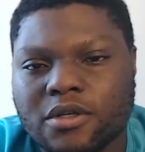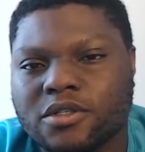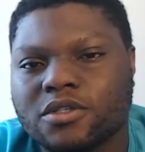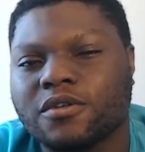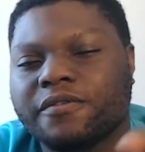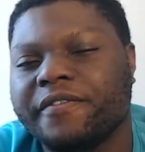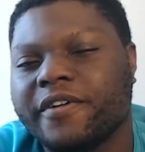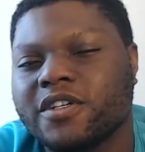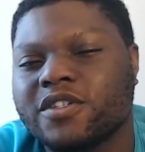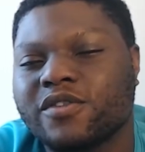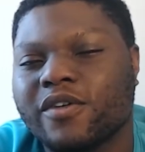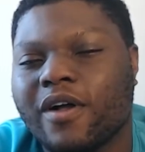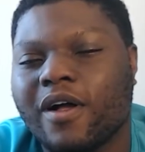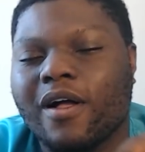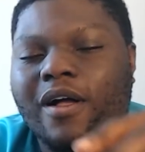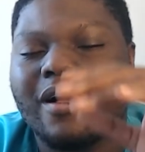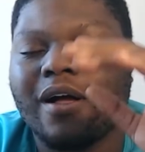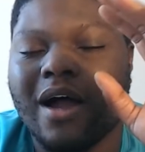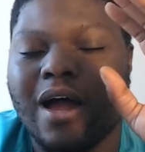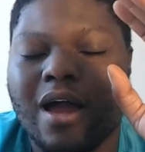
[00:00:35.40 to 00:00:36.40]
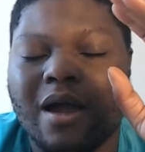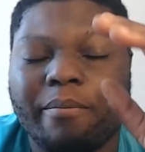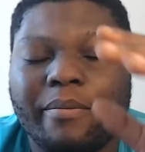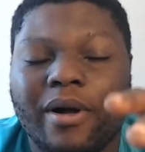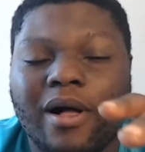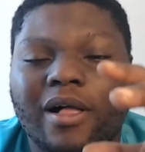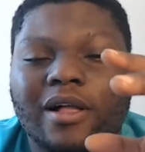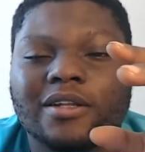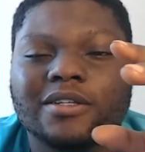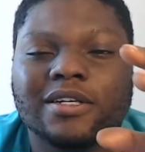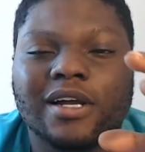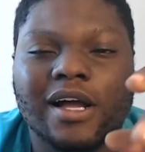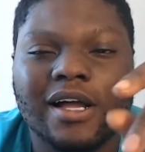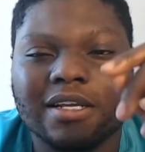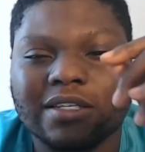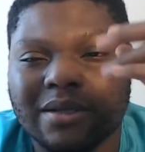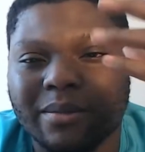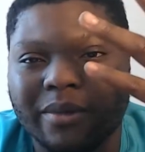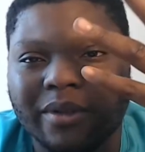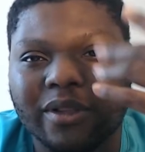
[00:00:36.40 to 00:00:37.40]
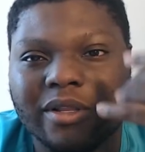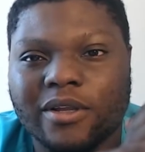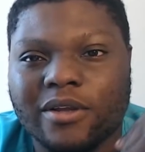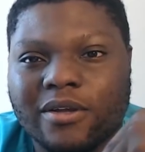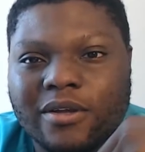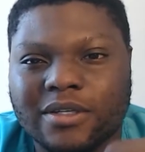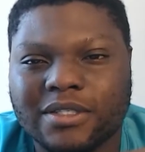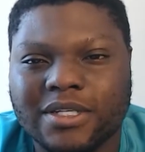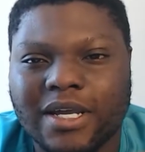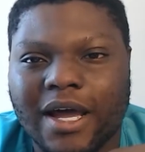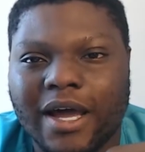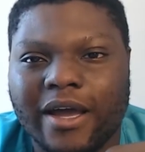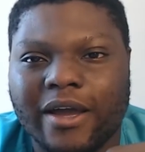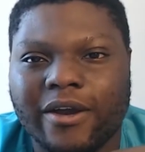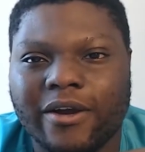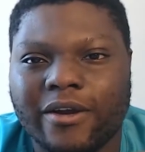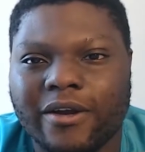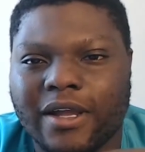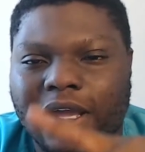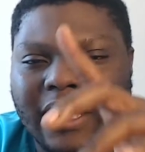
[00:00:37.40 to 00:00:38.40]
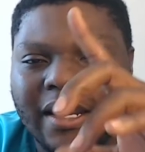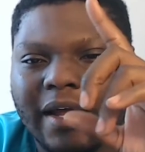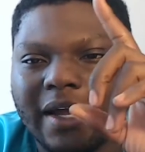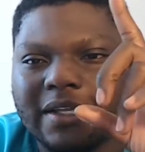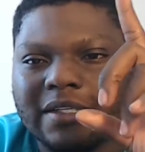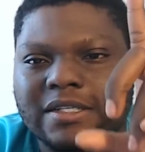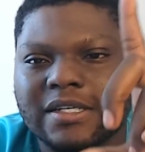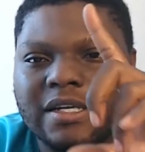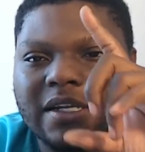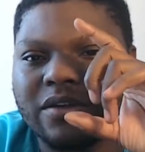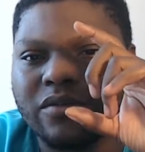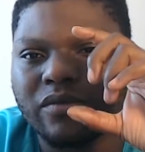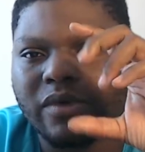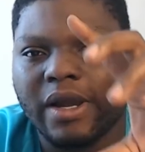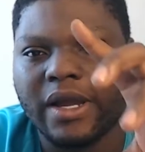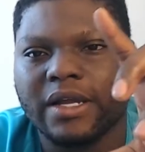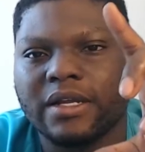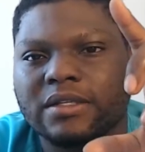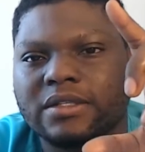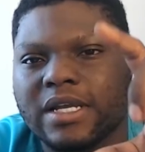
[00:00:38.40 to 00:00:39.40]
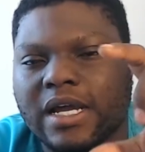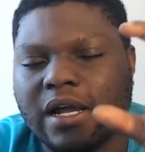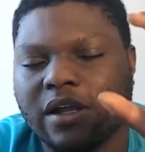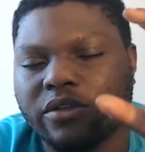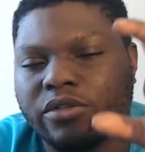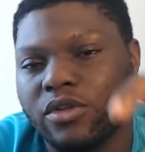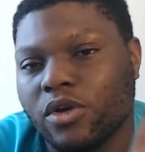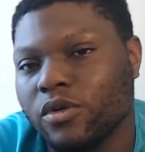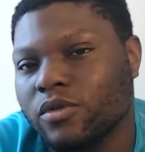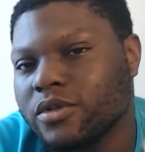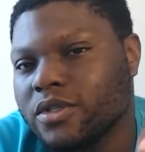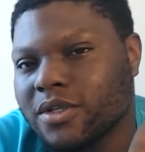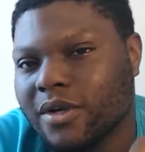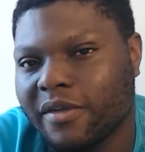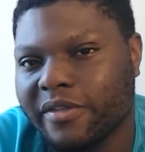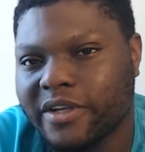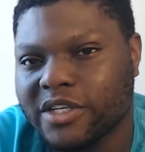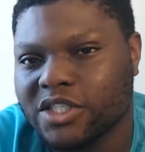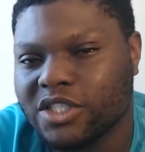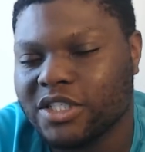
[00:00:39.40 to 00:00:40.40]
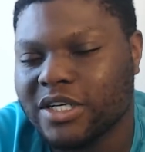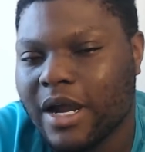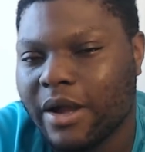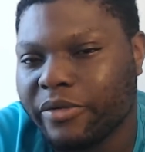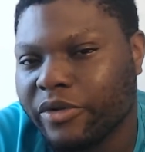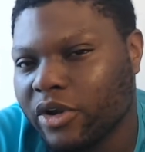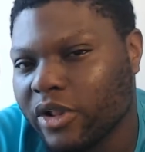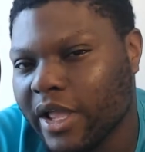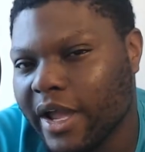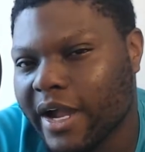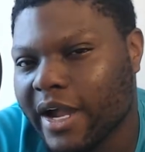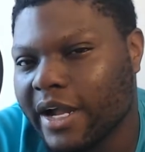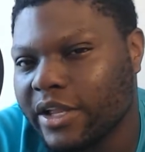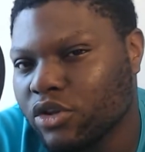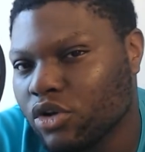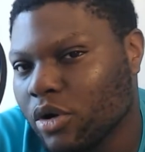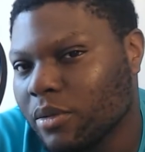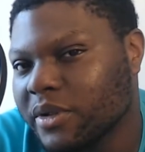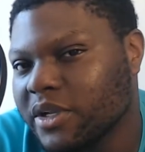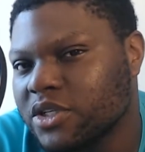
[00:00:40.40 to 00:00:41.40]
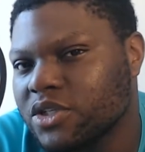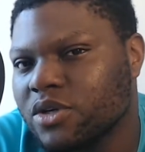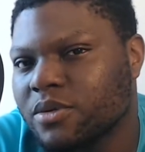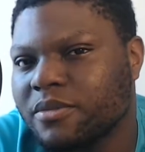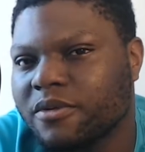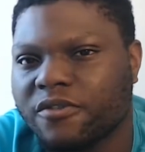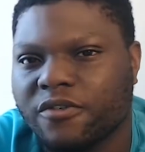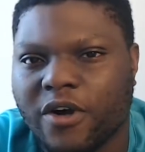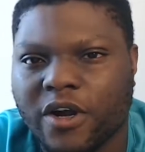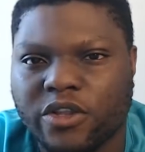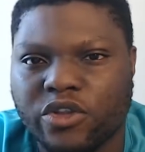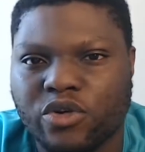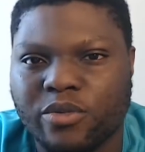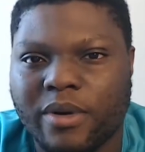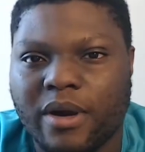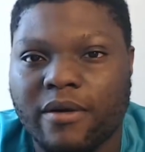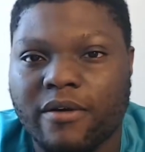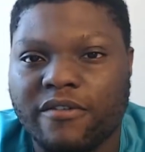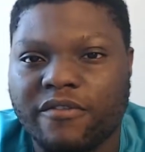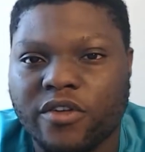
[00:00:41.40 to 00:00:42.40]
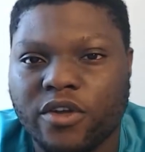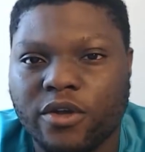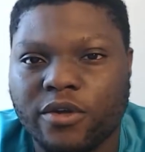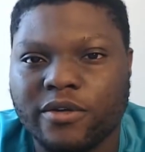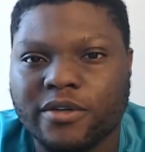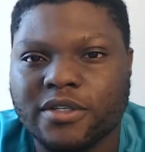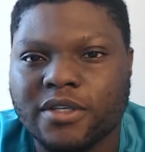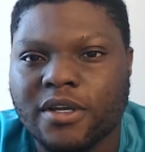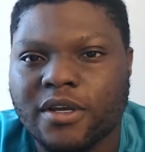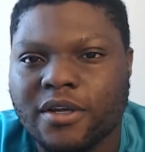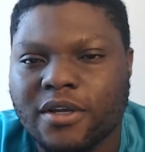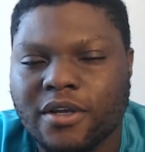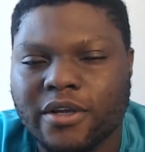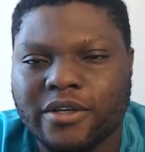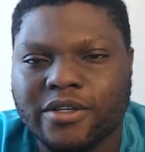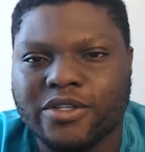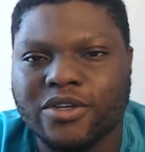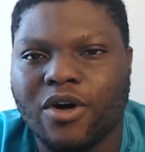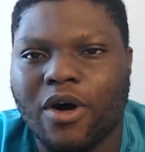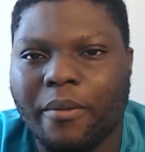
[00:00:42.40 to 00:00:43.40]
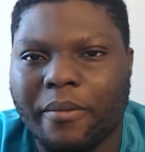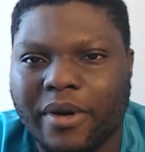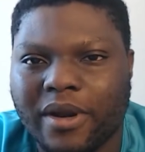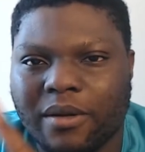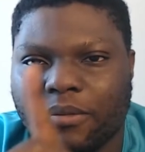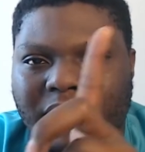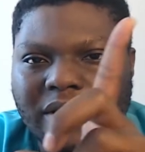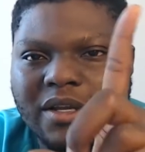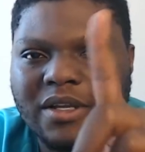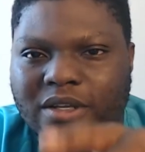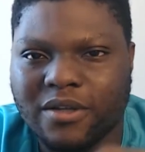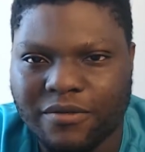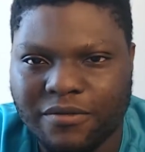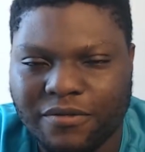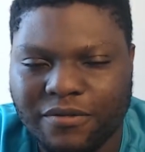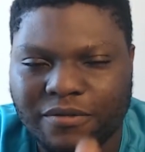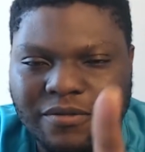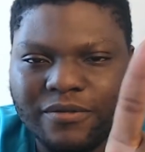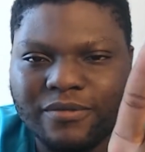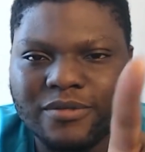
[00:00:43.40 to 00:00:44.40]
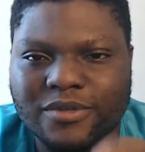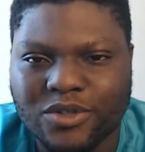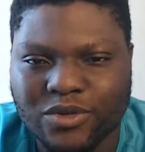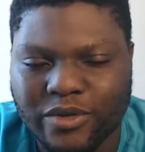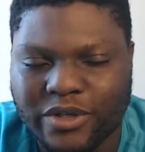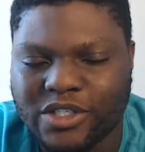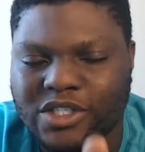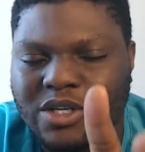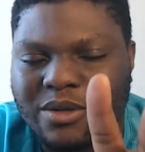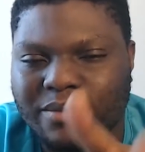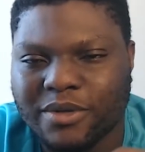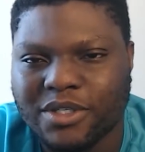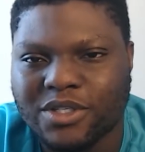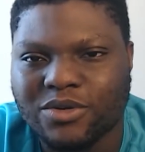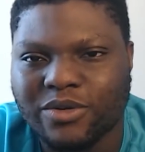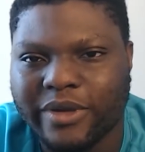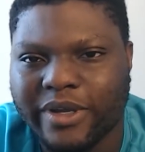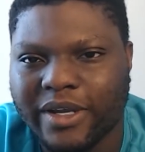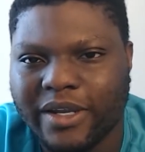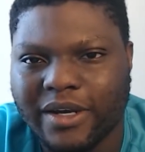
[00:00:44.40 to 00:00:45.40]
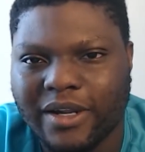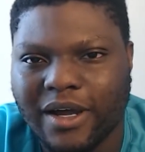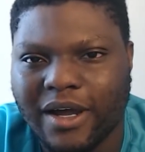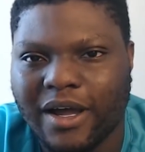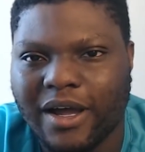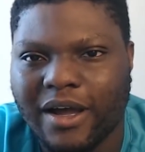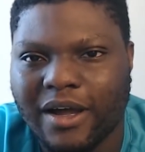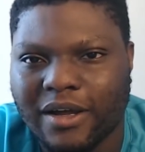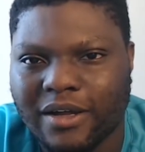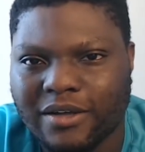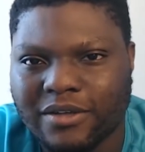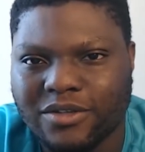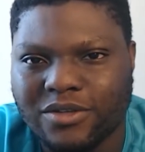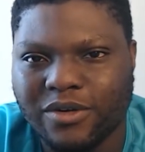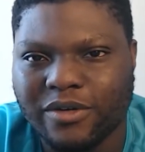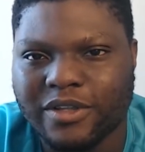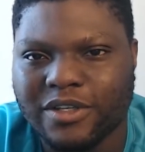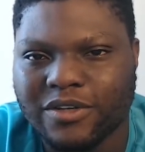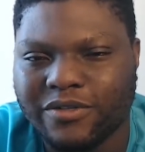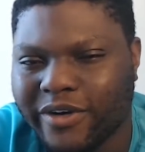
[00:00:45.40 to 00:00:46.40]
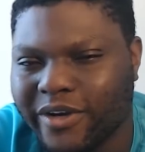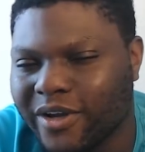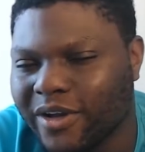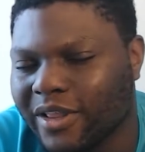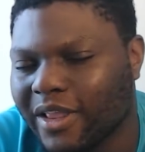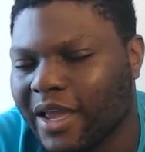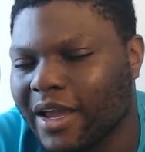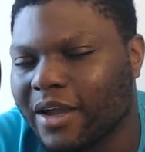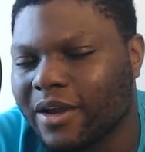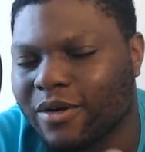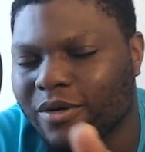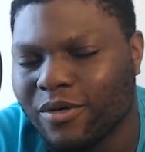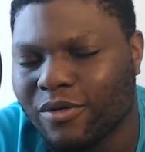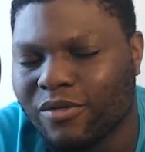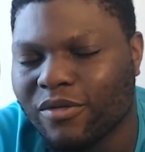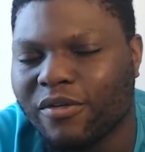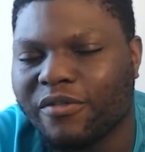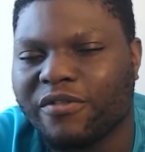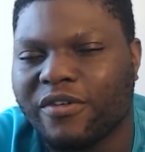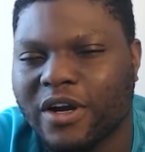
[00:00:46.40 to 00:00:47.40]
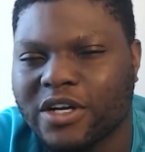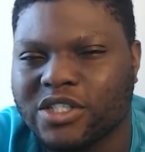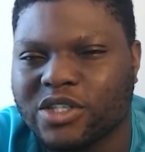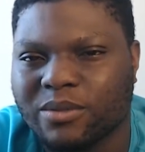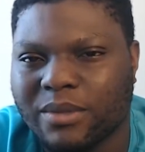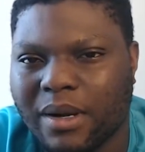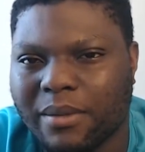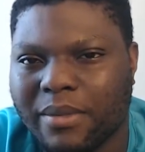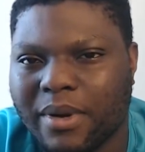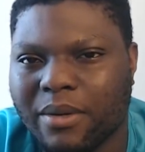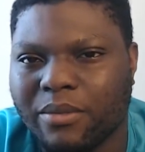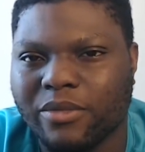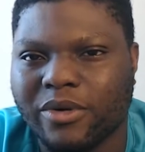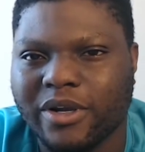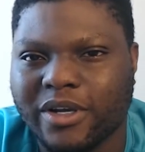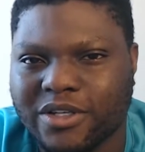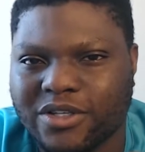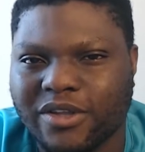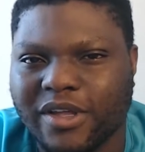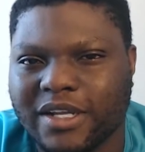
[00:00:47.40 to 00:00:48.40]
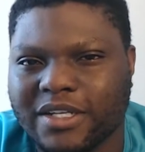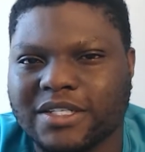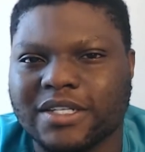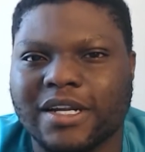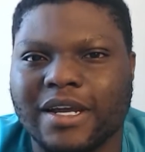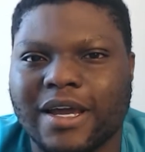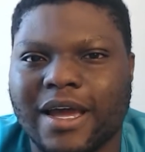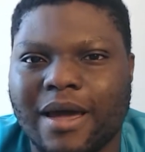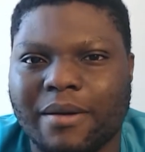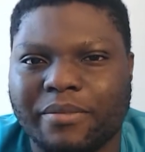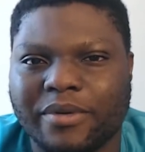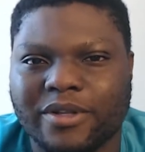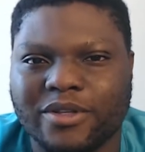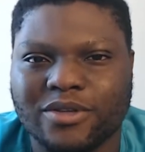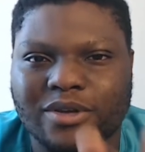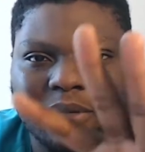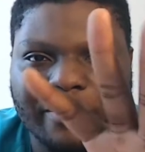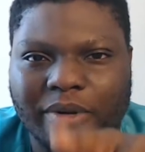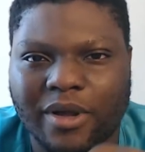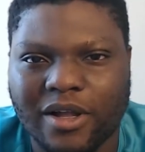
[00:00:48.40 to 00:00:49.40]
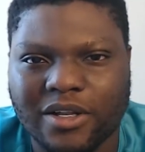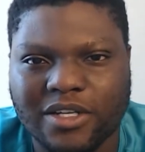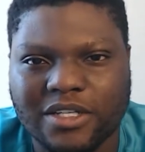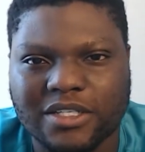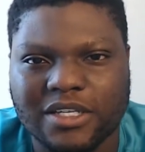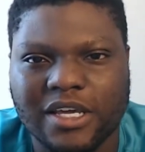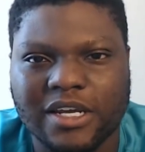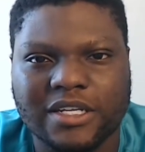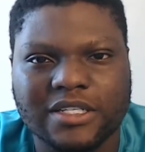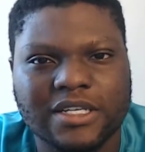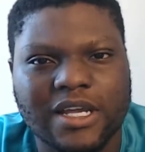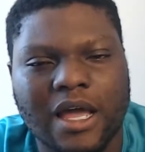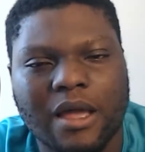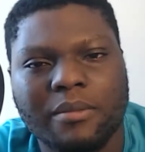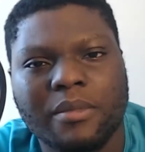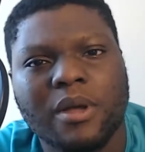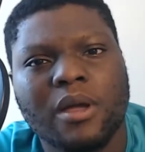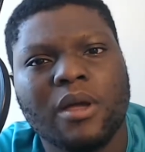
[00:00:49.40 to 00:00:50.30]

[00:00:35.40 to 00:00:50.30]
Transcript: first of all, I apologize. I'm a little tired and I didn't write down notes on this chapter like I normally do before I do my reviews. So I'm going to be switching between doing this video and like refreshing my memory. So that's going to happen. So I apologize ahead of time.